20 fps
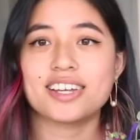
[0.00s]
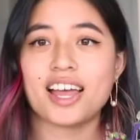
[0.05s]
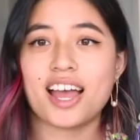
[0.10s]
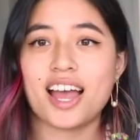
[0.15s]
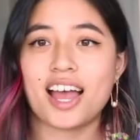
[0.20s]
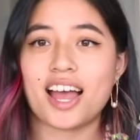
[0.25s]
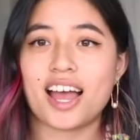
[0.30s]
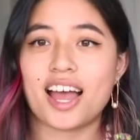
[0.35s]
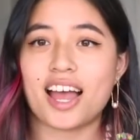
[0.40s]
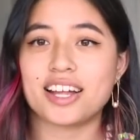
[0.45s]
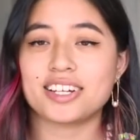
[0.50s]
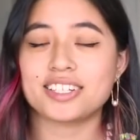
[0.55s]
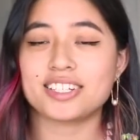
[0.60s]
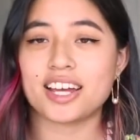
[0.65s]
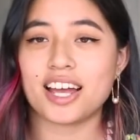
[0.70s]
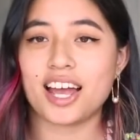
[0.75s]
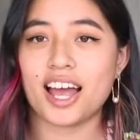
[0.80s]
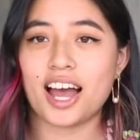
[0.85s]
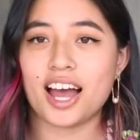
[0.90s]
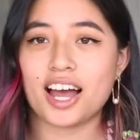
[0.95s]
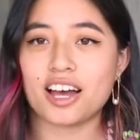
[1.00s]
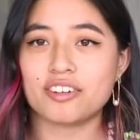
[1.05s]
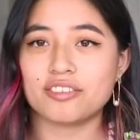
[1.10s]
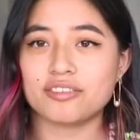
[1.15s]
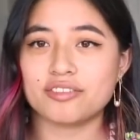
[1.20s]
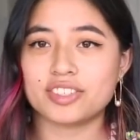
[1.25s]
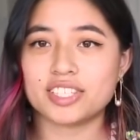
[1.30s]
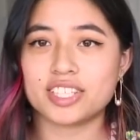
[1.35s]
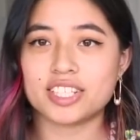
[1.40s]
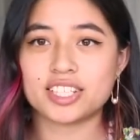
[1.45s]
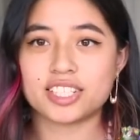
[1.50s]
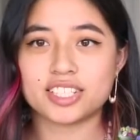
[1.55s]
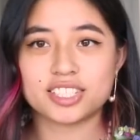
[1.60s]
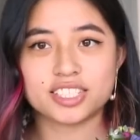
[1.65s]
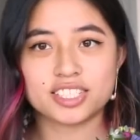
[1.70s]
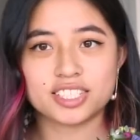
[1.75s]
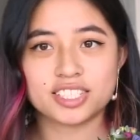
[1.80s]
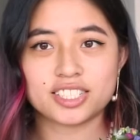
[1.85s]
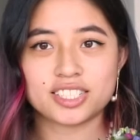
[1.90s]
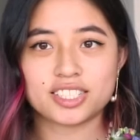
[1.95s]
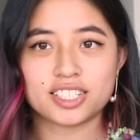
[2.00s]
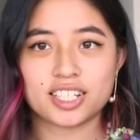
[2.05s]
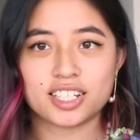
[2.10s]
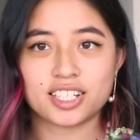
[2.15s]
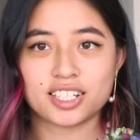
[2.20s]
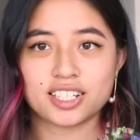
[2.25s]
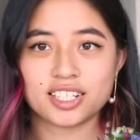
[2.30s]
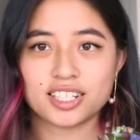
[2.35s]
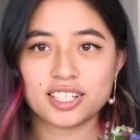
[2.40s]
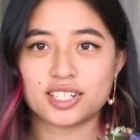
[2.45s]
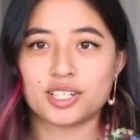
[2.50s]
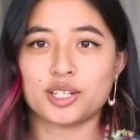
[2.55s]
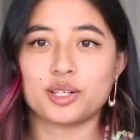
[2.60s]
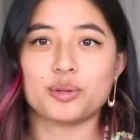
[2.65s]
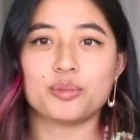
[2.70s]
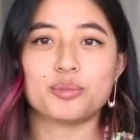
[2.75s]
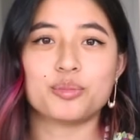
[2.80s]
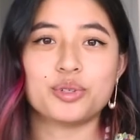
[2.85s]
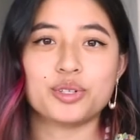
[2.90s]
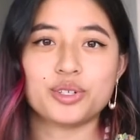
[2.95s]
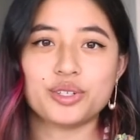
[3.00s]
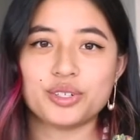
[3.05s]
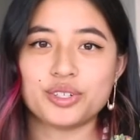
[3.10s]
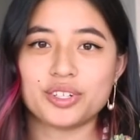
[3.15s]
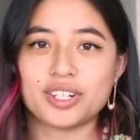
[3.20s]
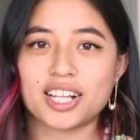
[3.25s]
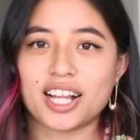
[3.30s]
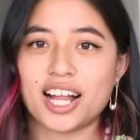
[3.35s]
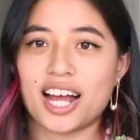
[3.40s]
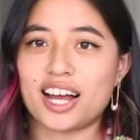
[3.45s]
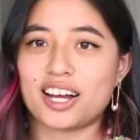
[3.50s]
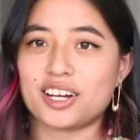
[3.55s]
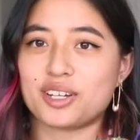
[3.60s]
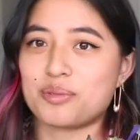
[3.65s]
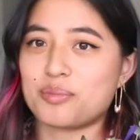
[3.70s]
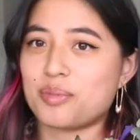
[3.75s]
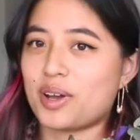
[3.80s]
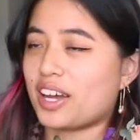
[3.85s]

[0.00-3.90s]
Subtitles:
Yeah, and I have this blue cloud